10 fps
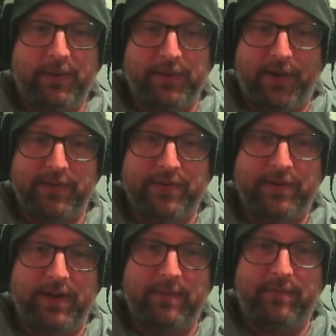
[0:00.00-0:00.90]

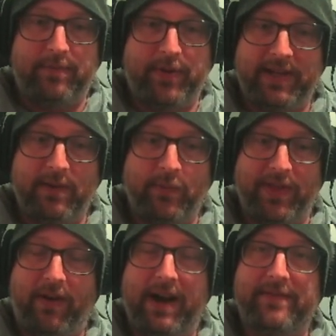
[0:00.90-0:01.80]
Although putting it
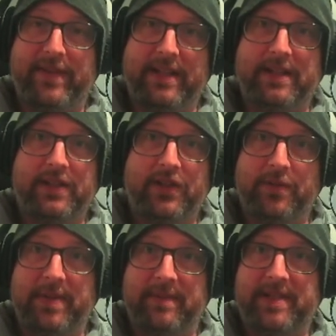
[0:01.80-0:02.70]
with Ivy
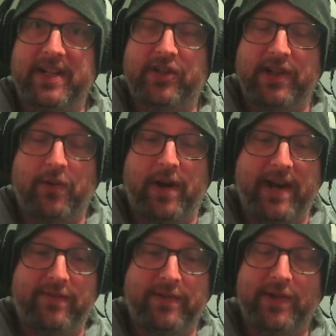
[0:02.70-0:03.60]
could be potentially quite
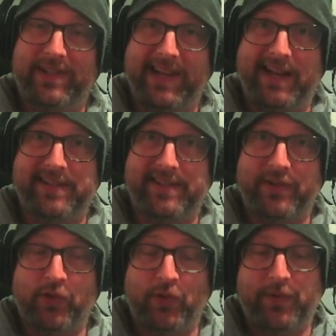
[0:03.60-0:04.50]
helpful because it counts as
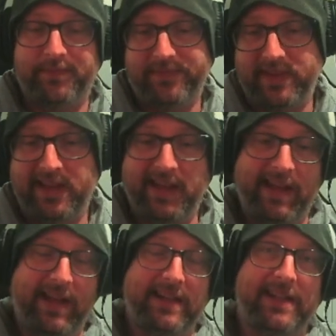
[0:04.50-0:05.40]
a draw
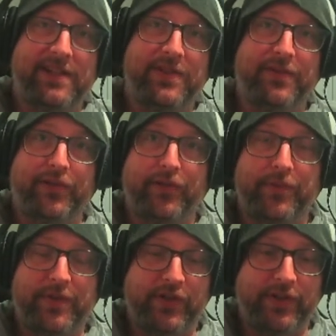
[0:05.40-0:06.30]
and it gets you the
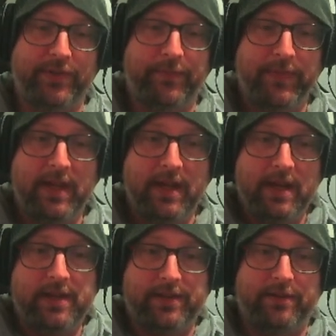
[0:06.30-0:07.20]
recruit with the shield.
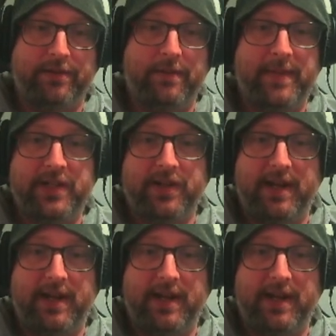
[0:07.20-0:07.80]
So much